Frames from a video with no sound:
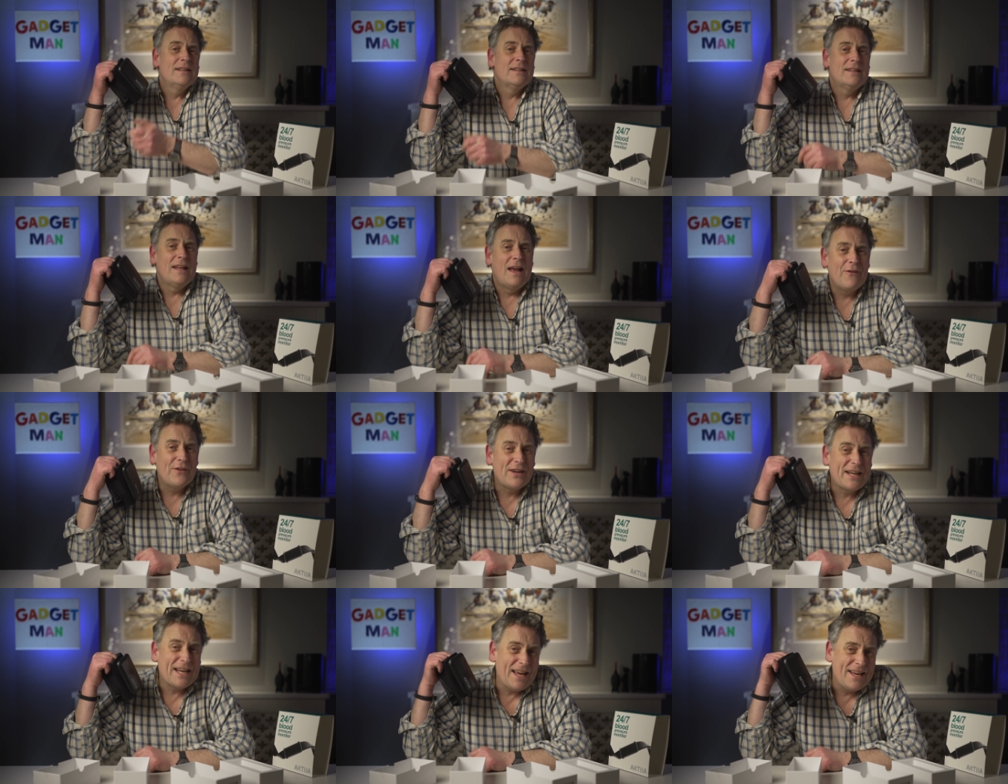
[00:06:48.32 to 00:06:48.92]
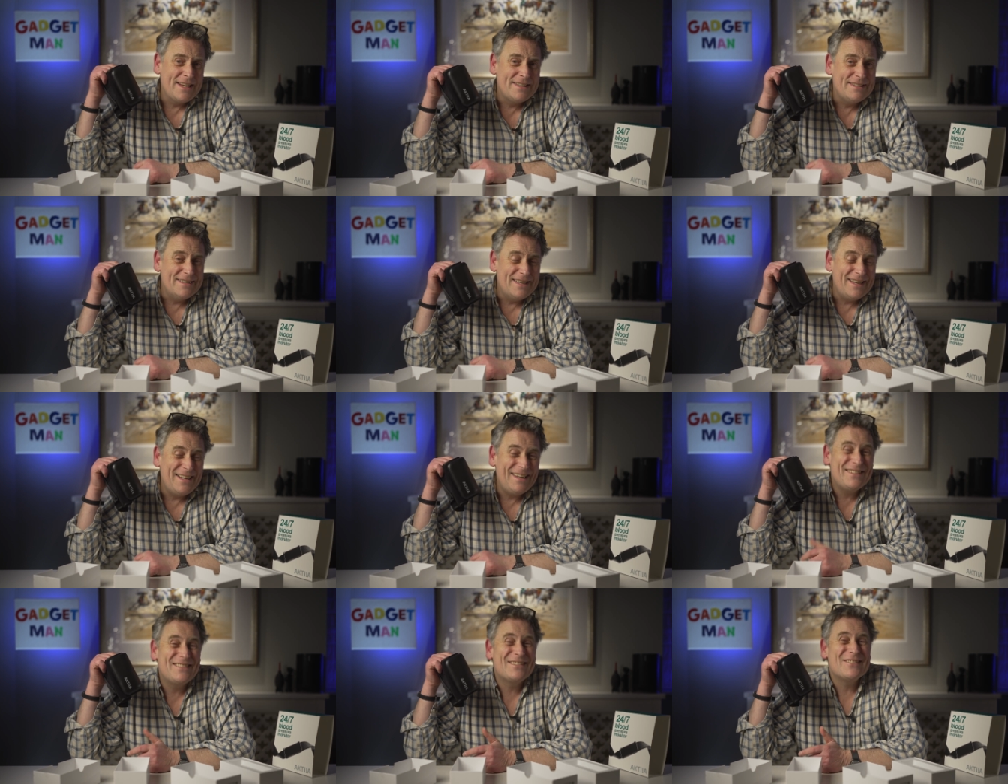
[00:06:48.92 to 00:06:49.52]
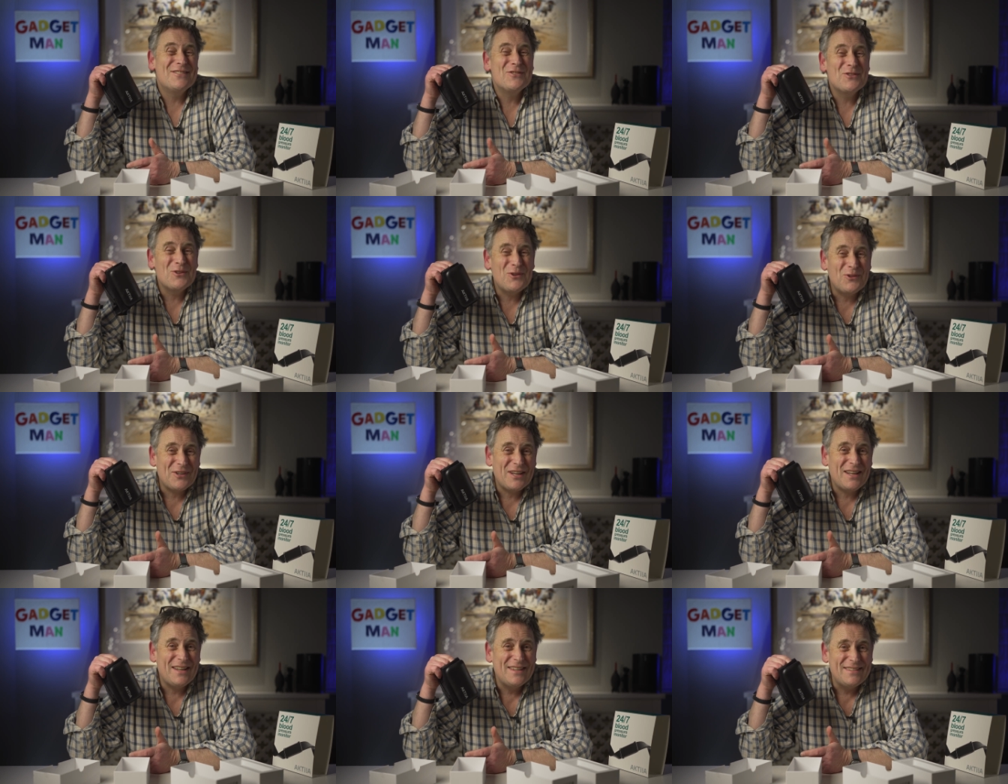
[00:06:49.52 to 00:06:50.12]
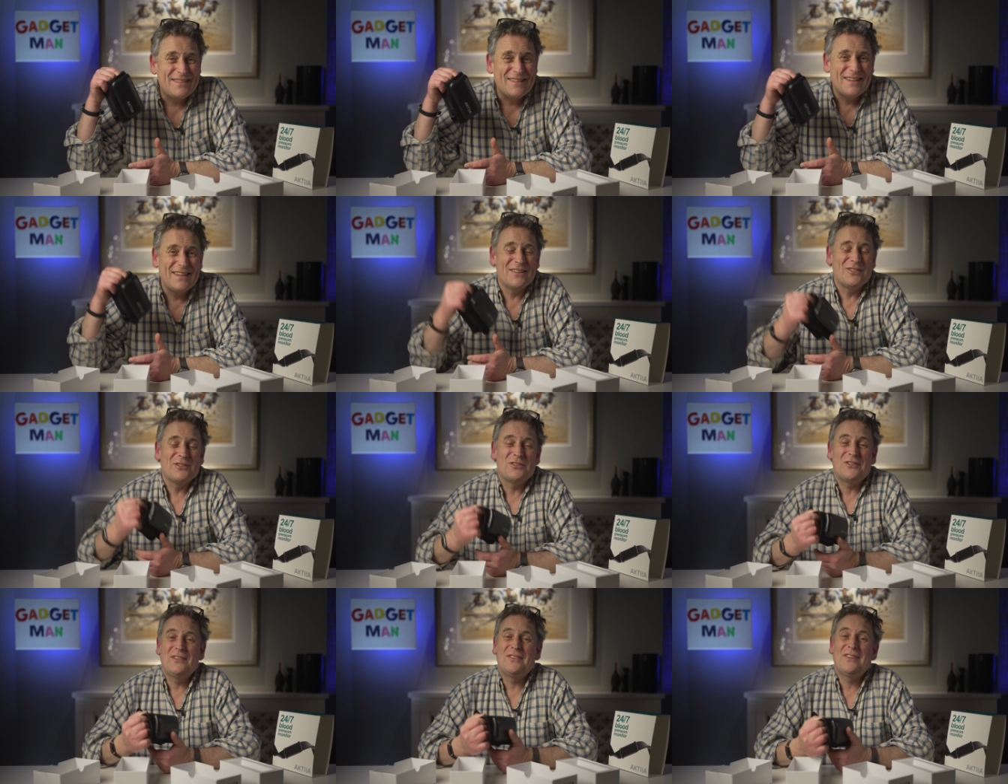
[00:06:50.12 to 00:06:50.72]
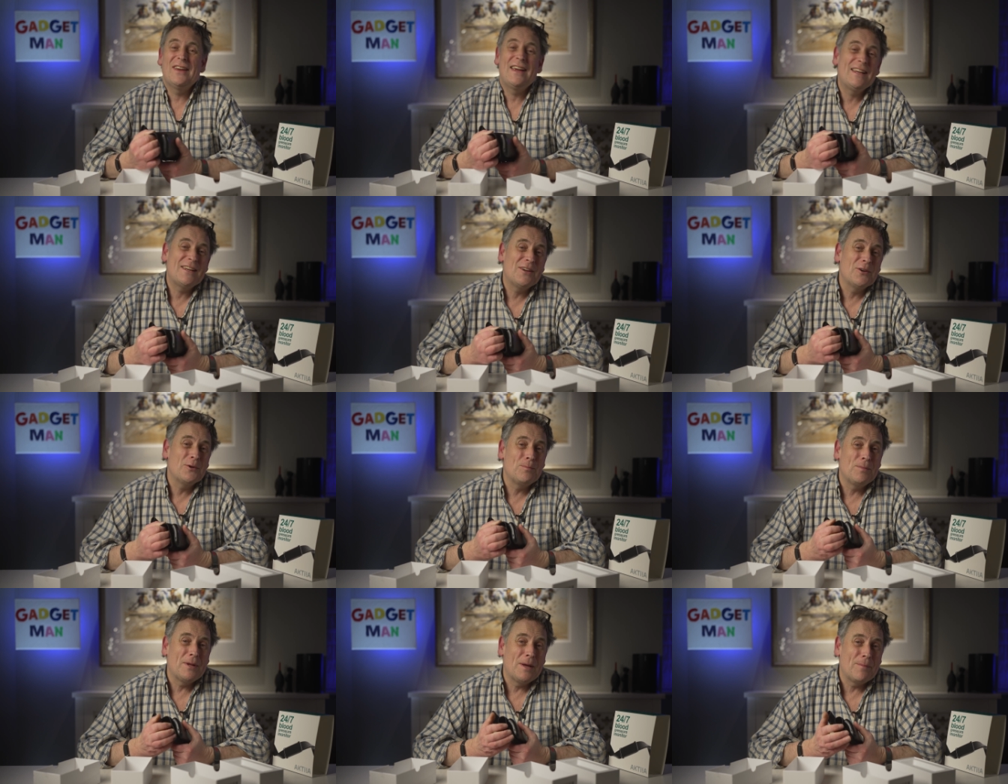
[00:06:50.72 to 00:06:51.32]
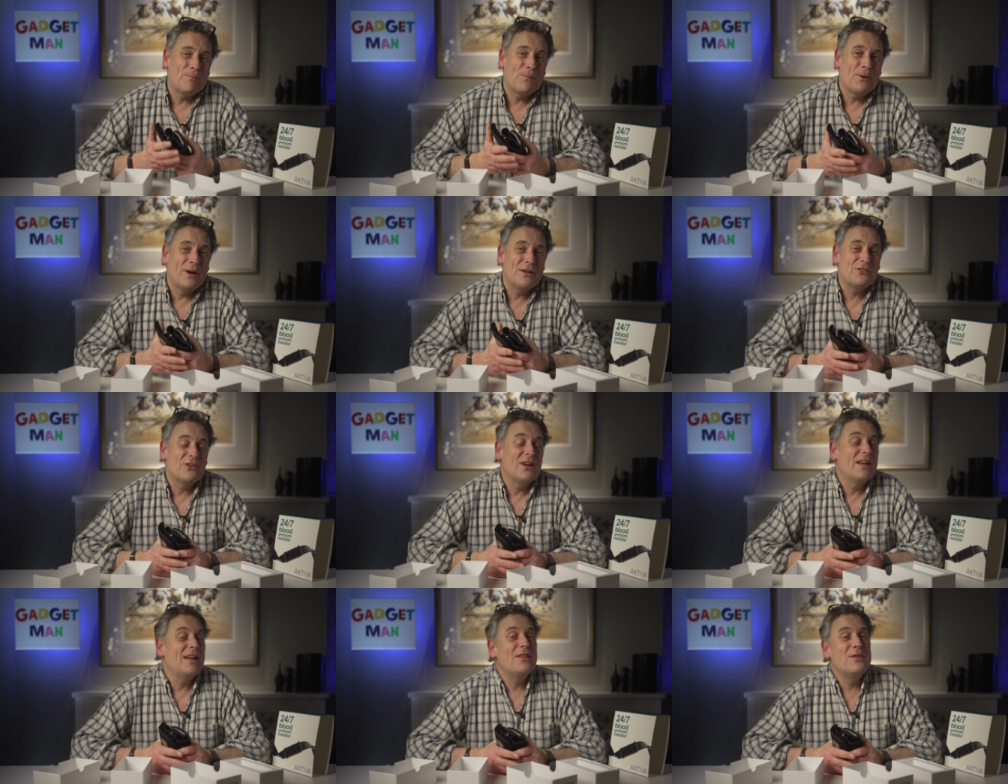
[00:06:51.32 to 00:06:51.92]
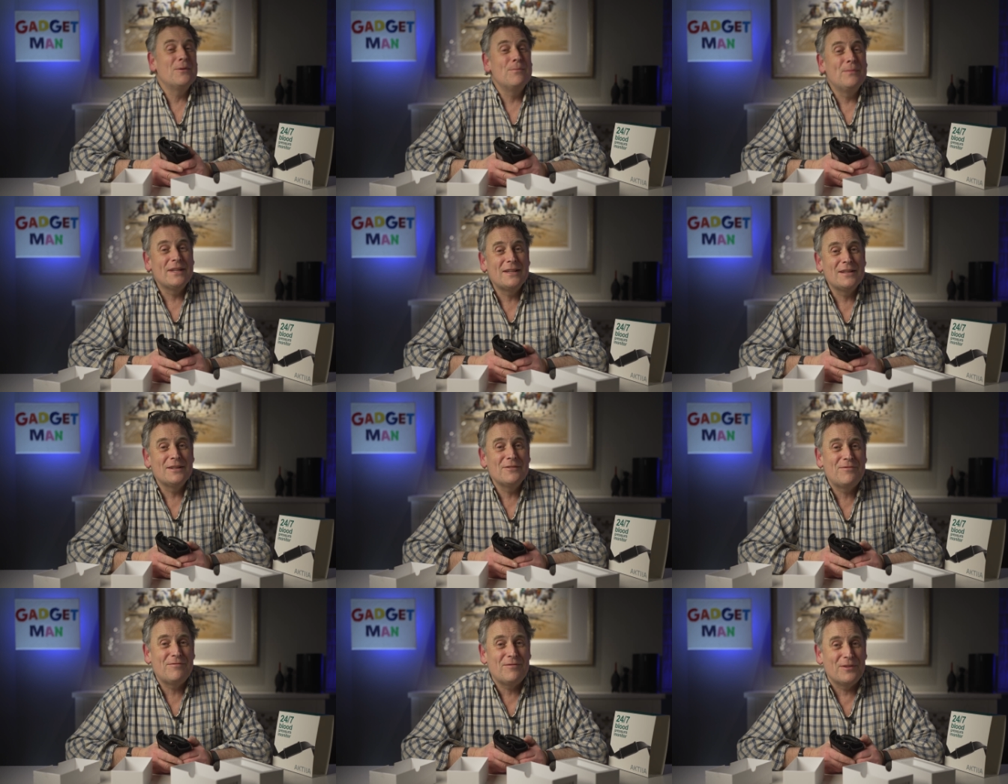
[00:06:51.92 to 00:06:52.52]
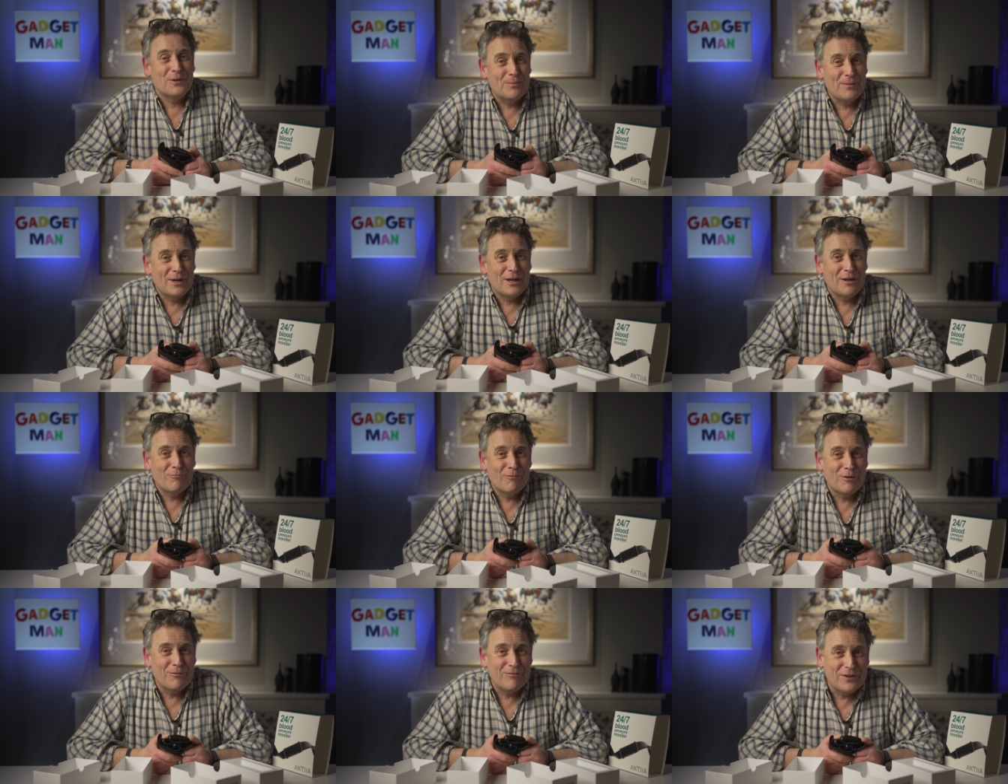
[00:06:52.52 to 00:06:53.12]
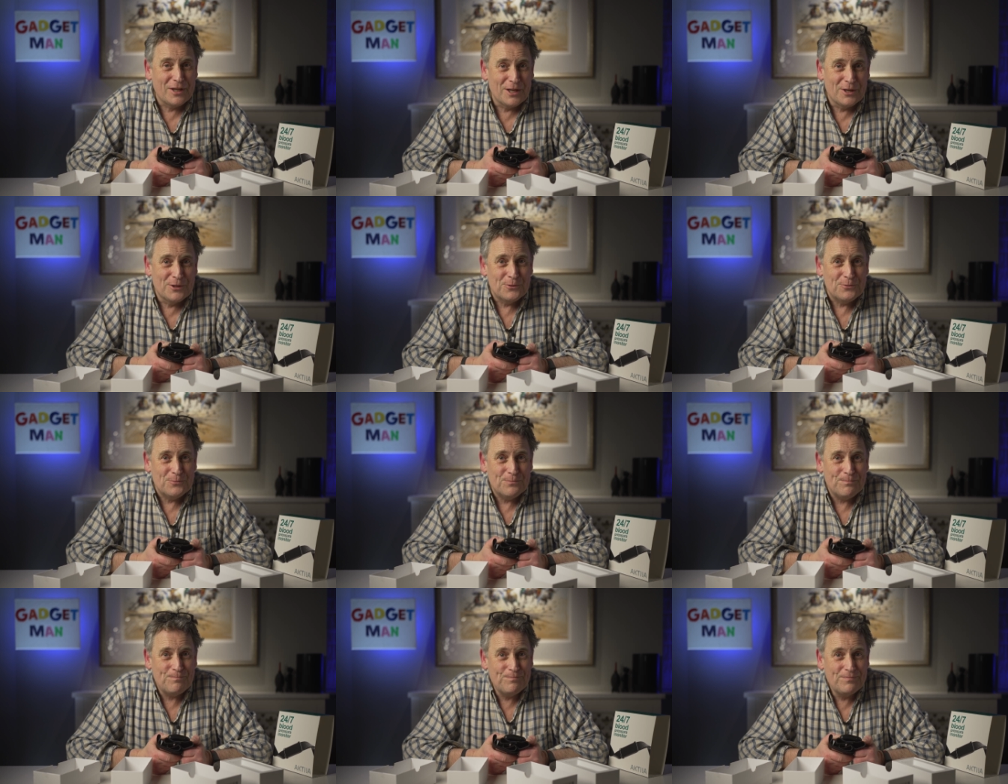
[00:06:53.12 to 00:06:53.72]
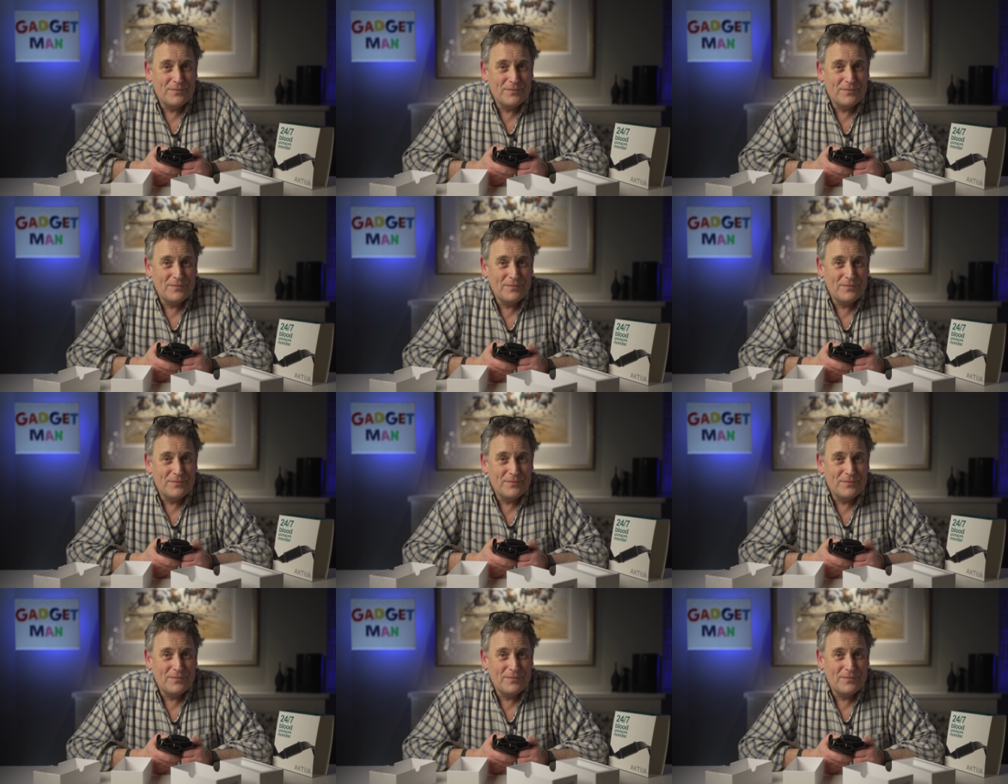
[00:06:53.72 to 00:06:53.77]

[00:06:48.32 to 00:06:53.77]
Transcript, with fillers: Now again, it's not ideal to take your blood pressure in the middle of filming a review